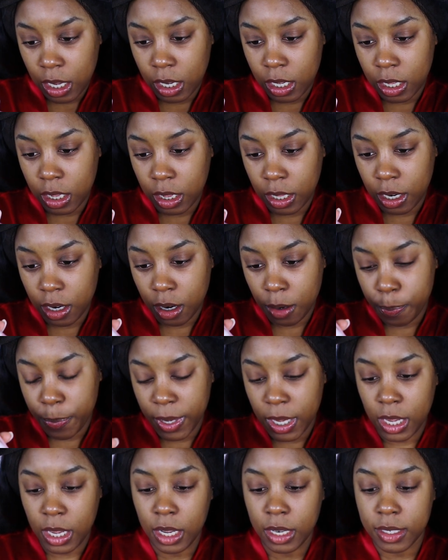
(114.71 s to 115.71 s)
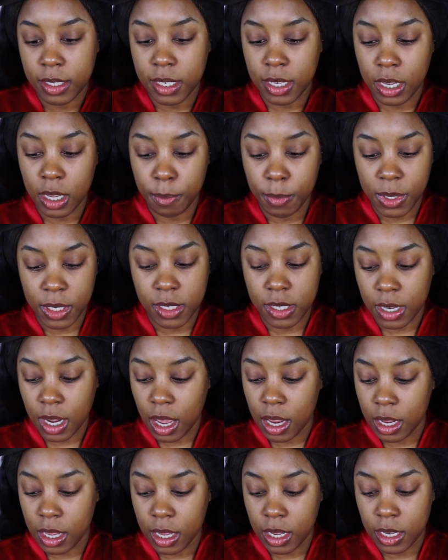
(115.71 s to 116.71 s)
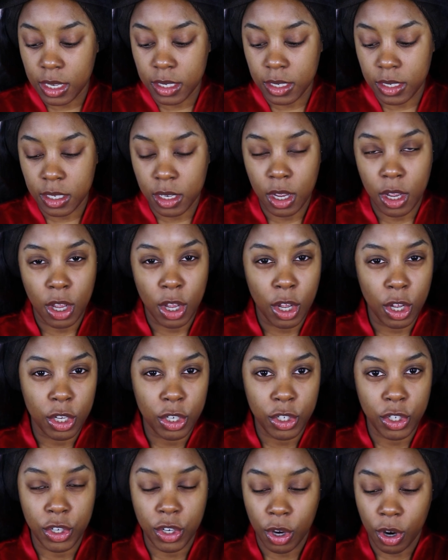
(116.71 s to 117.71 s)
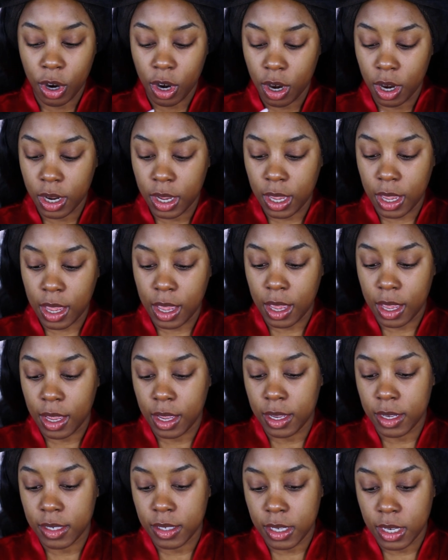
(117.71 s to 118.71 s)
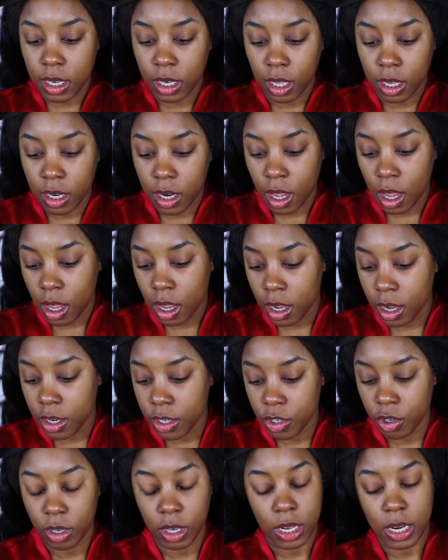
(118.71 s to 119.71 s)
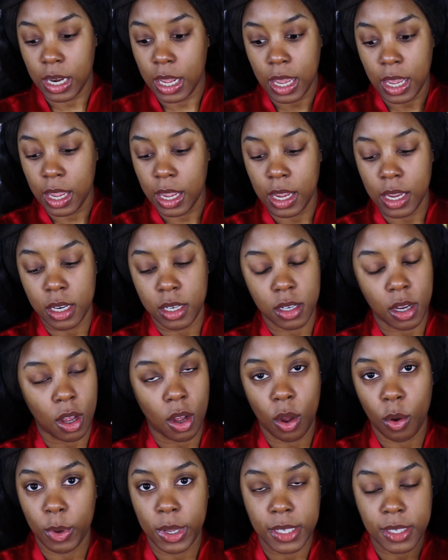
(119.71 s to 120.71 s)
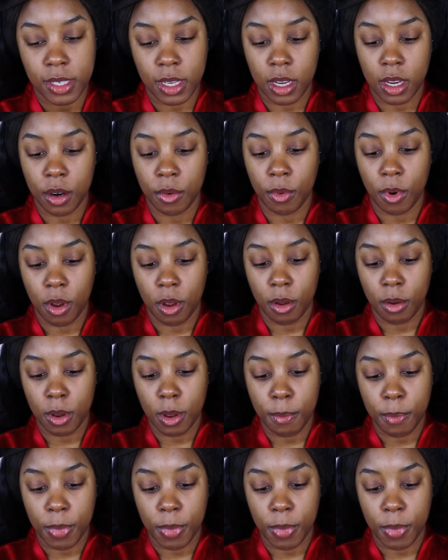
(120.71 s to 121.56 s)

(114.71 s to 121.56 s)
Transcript: clear pink tint, but it's not as dark as the Laneige or Laneige. I always say it wrong,